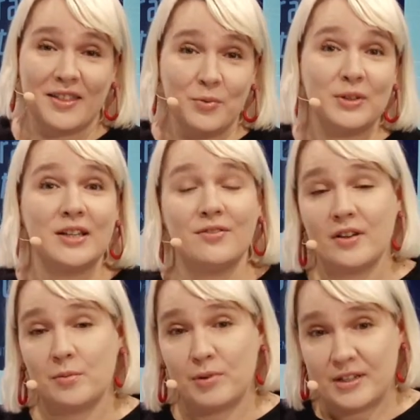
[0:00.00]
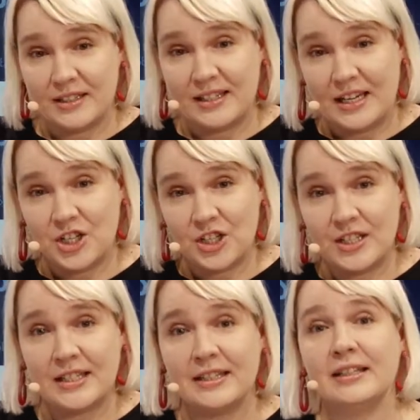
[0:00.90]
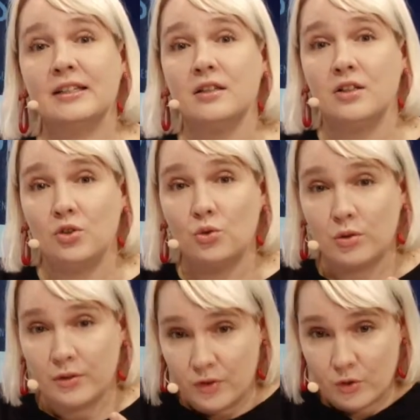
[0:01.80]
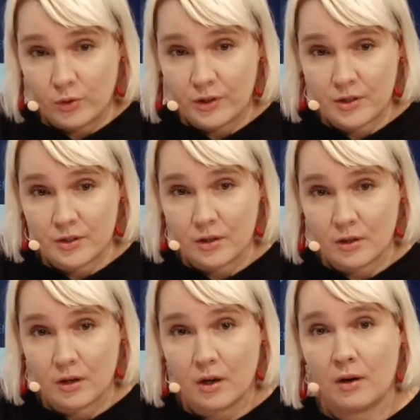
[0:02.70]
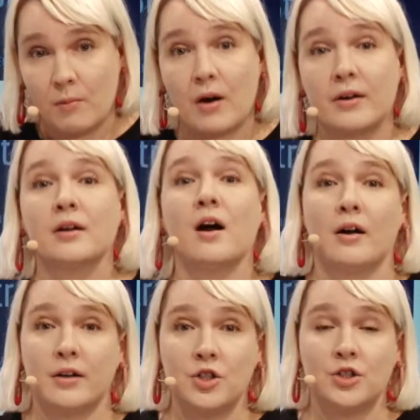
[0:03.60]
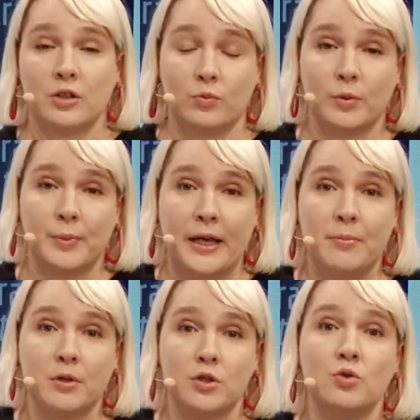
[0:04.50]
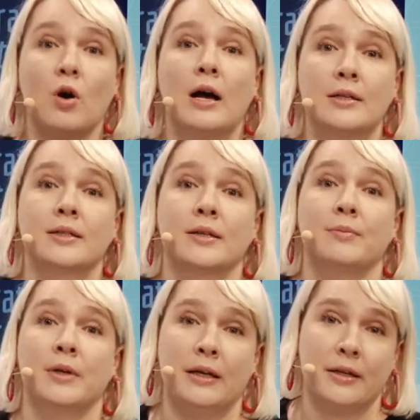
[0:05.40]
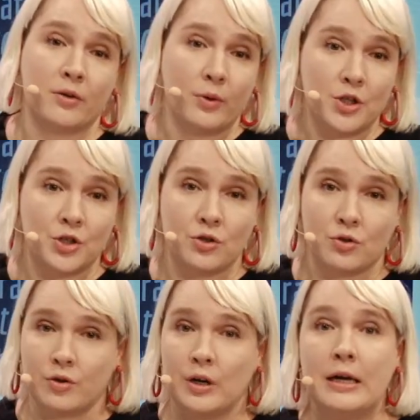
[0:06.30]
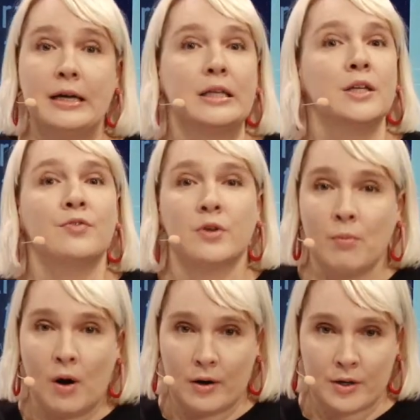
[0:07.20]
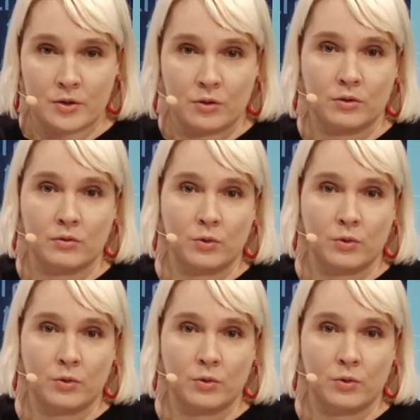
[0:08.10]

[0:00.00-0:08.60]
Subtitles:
They will give their presentations, and then you, the viewers, are encouraged and will be able to ask them any questions or give remarks on